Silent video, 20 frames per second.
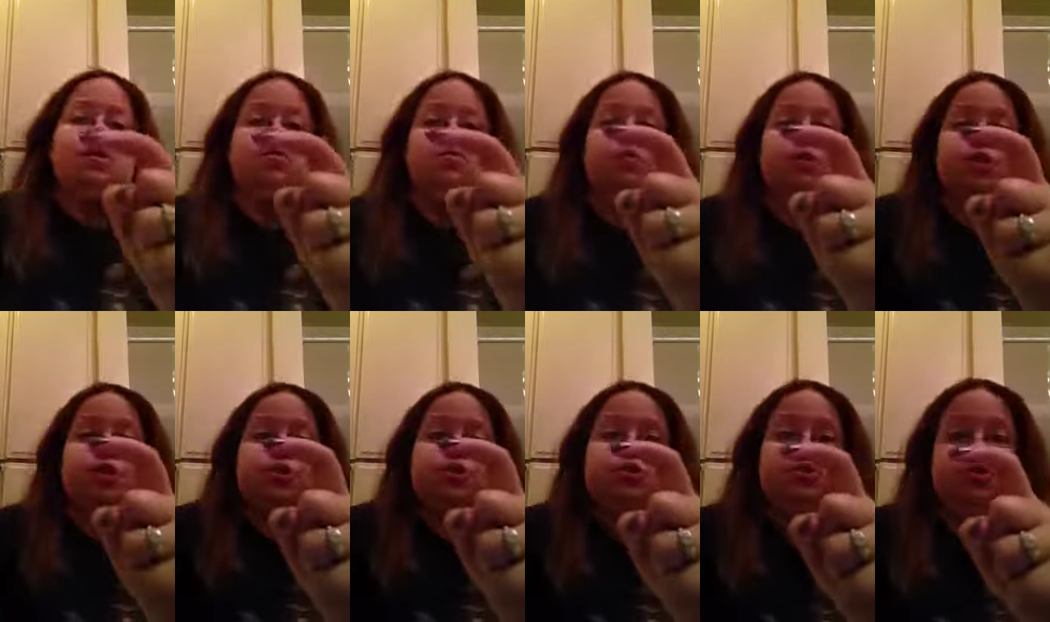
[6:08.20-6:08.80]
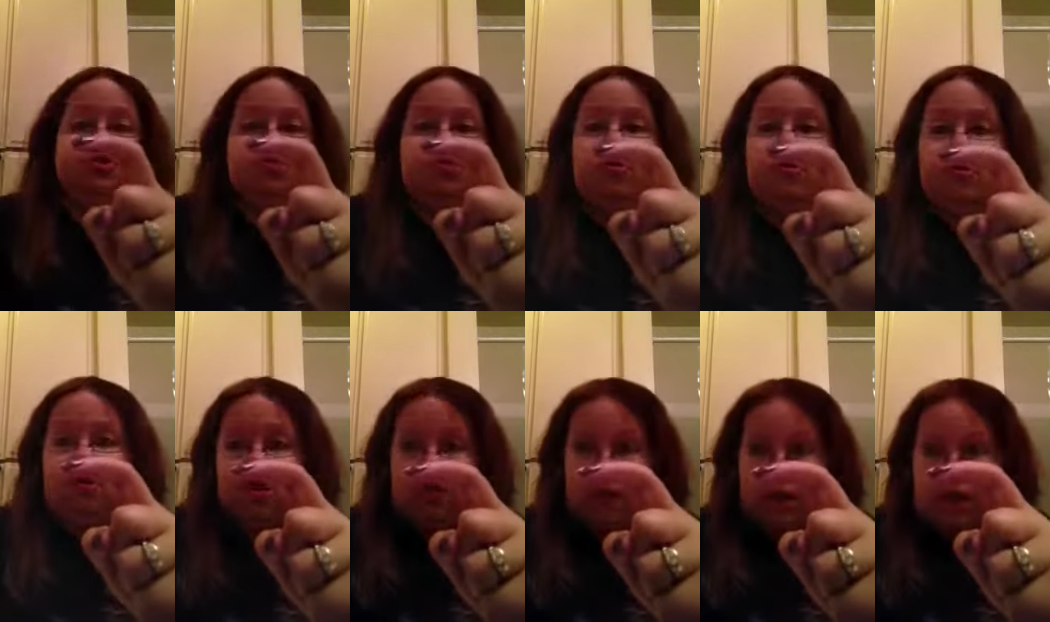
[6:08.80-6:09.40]
what you
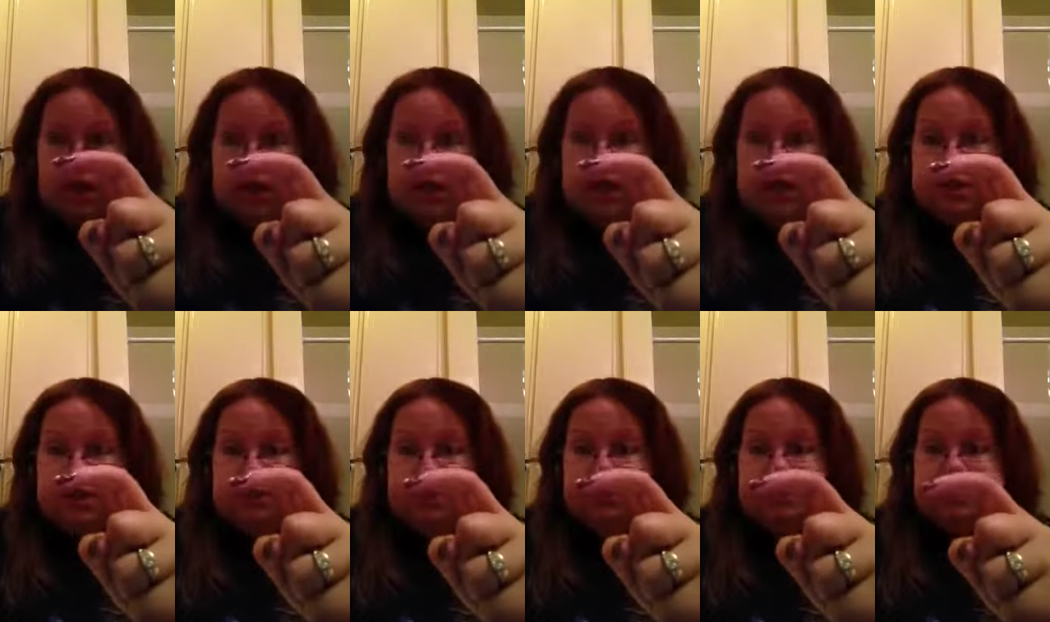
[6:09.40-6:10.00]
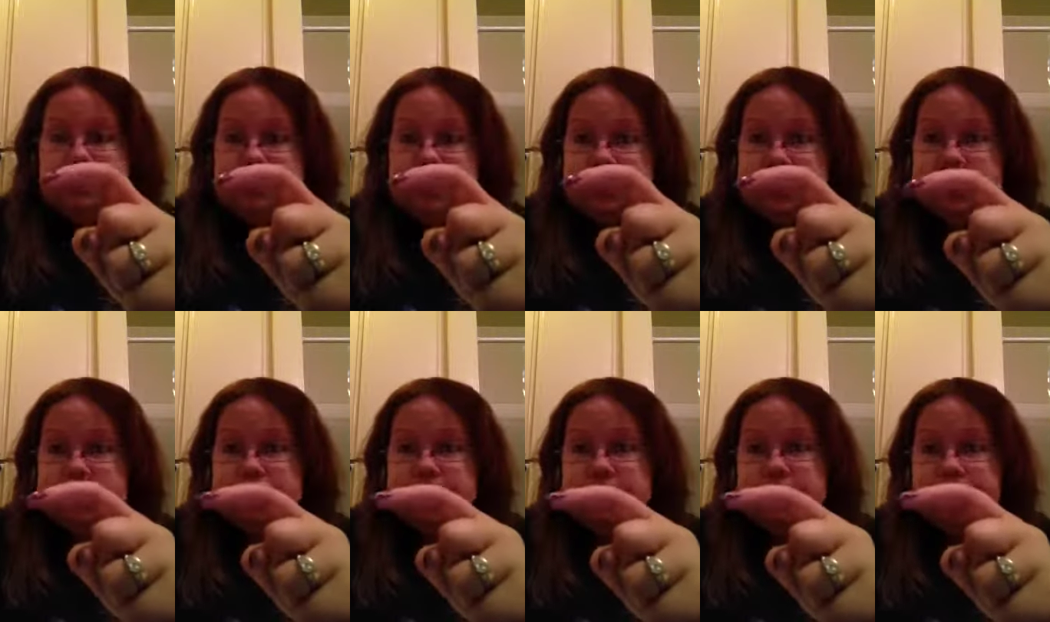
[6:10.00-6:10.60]
do is you put
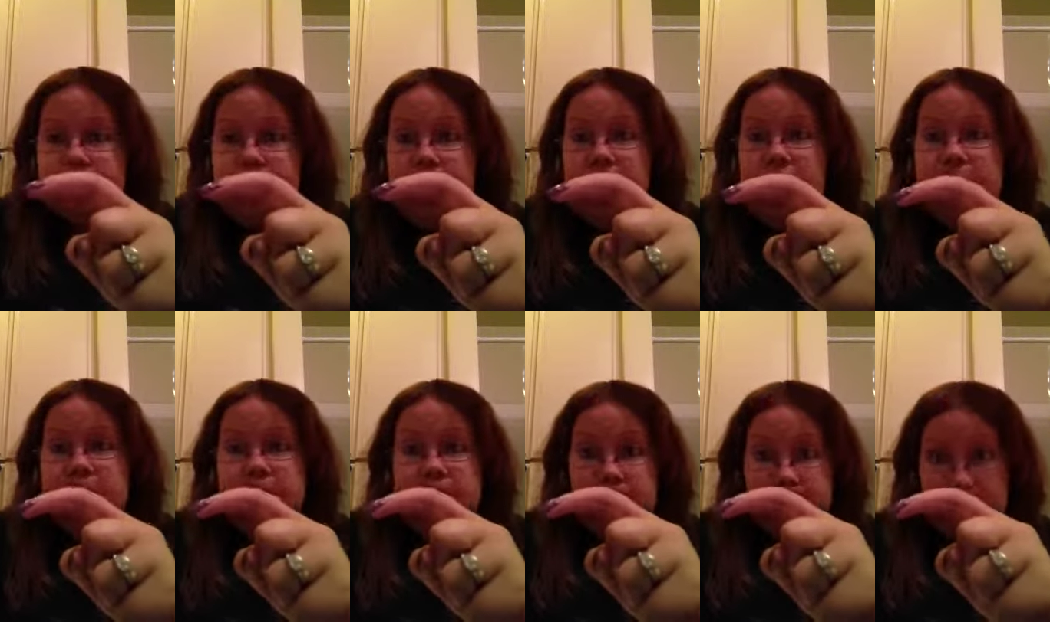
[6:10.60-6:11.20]
this on